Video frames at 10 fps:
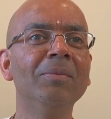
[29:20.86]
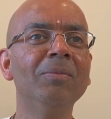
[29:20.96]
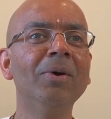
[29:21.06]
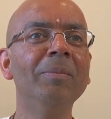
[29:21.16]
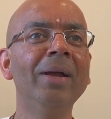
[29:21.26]

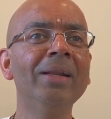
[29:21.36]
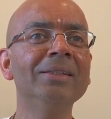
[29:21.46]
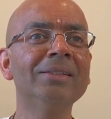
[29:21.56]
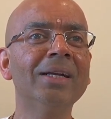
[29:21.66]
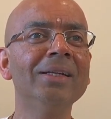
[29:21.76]
Poor man
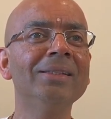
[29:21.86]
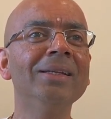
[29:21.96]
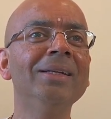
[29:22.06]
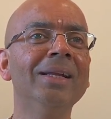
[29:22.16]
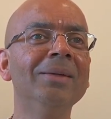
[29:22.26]
has tried
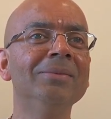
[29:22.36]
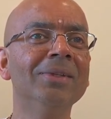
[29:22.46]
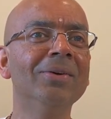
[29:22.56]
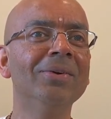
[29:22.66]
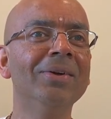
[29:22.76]
three times.
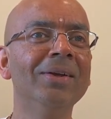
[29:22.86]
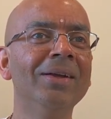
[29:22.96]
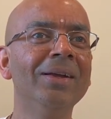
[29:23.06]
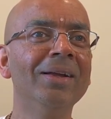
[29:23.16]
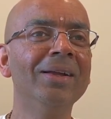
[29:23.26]
No.
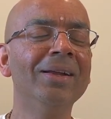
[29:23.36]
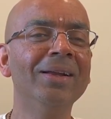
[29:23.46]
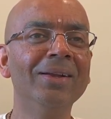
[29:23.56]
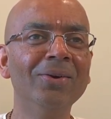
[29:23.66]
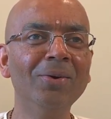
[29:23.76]

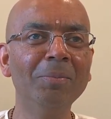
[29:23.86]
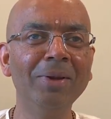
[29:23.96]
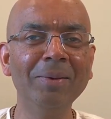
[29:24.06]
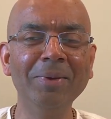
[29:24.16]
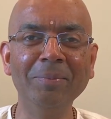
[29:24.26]
Don't
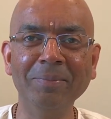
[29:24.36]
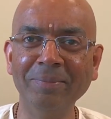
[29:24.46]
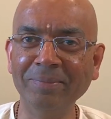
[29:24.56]
blame him.